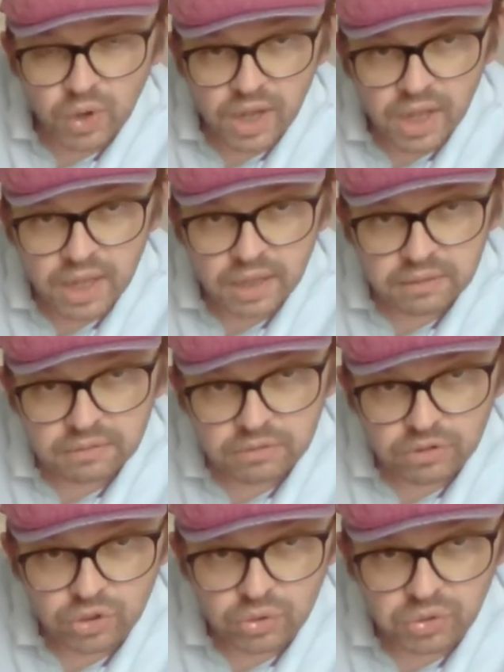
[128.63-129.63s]
where
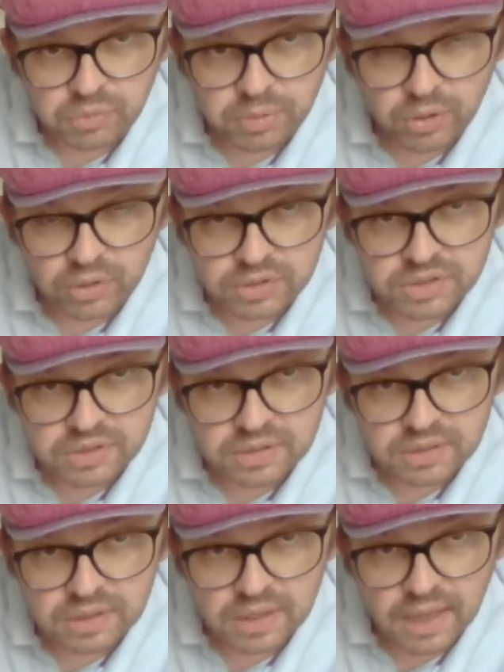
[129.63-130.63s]
you could put
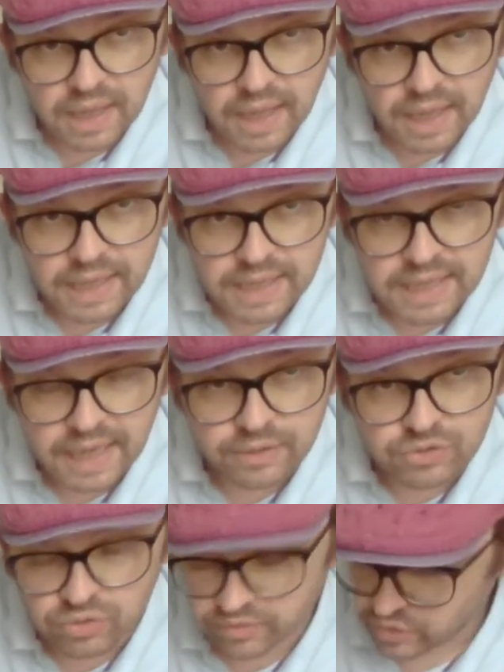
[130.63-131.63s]
a
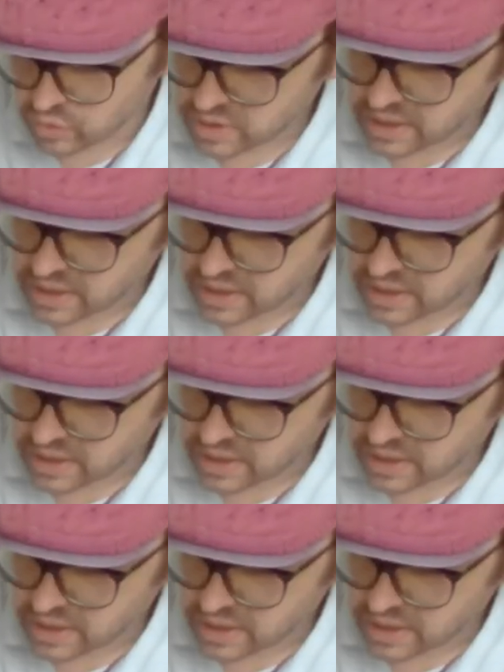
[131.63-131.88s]
counter of your